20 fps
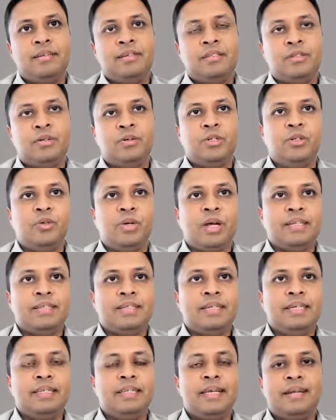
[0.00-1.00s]
so you can
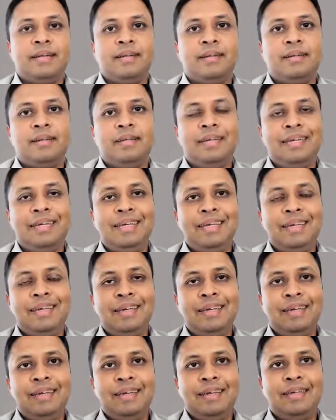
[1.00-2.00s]
see that
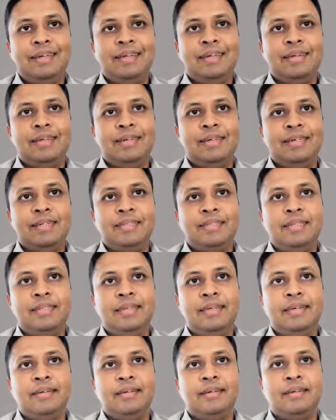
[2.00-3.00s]
E is
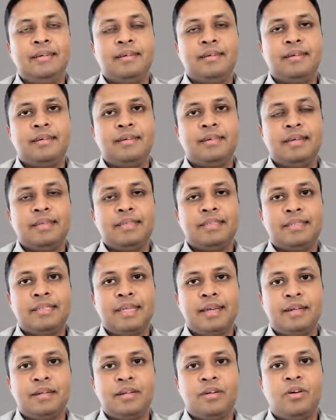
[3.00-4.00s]
the
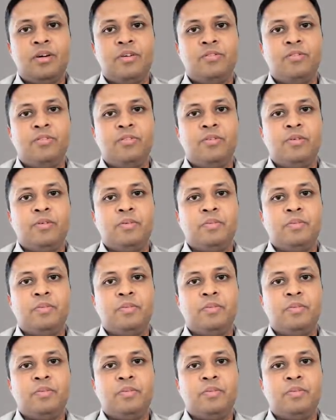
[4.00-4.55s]
set of